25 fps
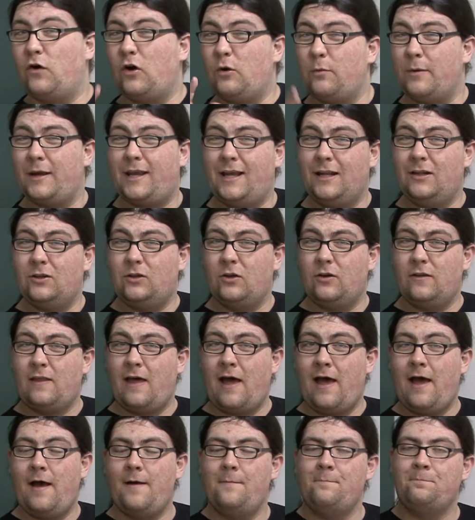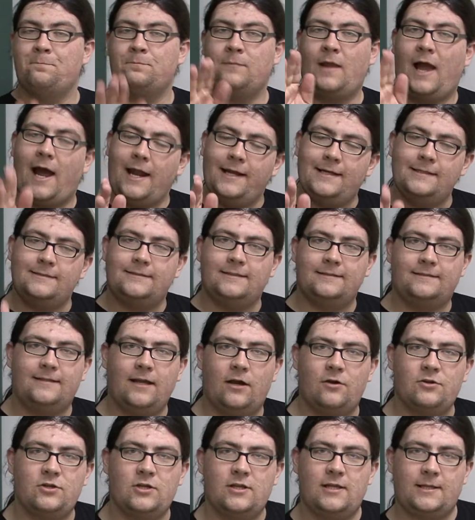we can do that, I need to
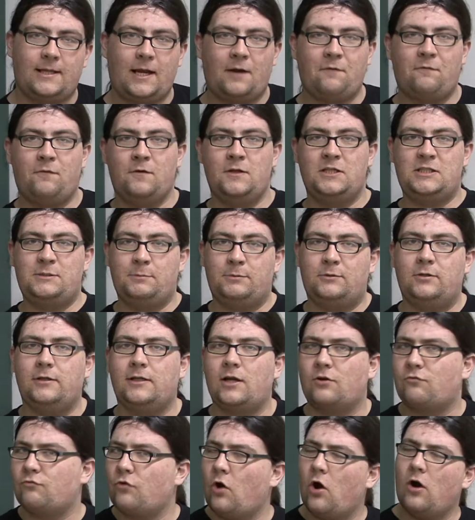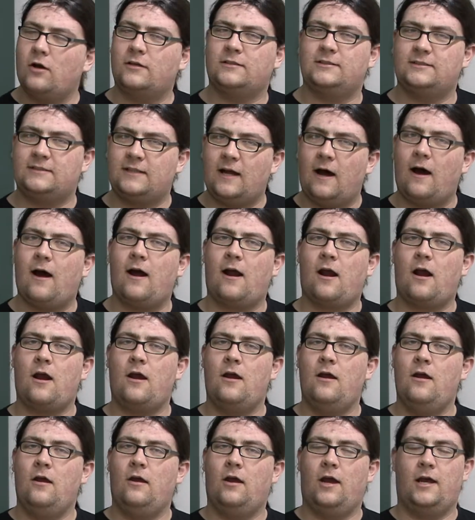tell you the difference between a rock star
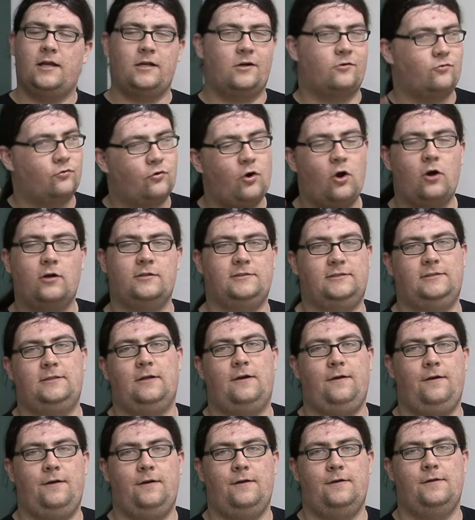and a rock star.